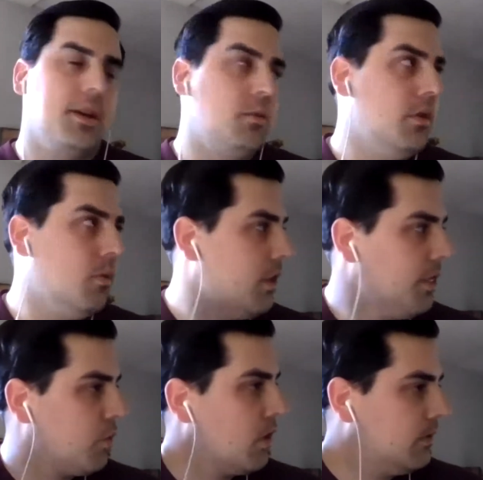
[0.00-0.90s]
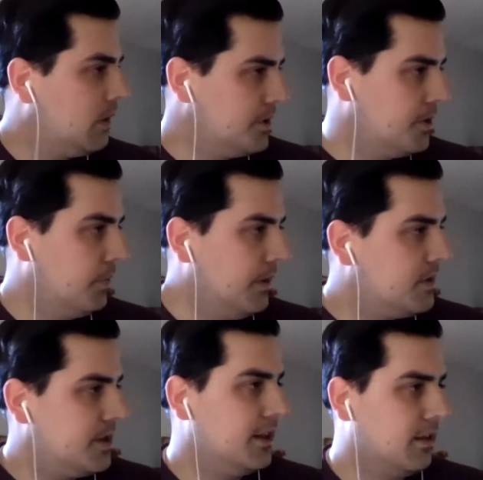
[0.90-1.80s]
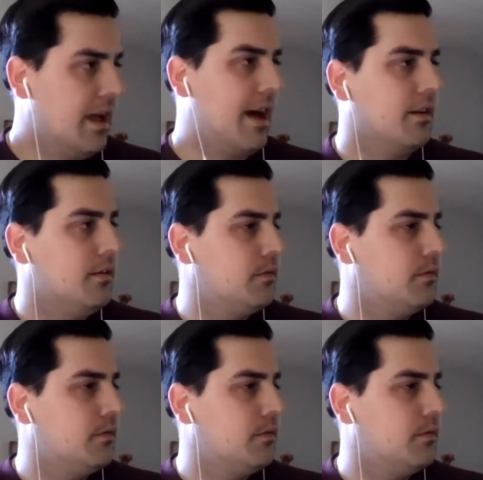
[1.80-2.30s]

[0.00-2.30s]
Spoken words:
like one of the workflows that we've seen a lot of,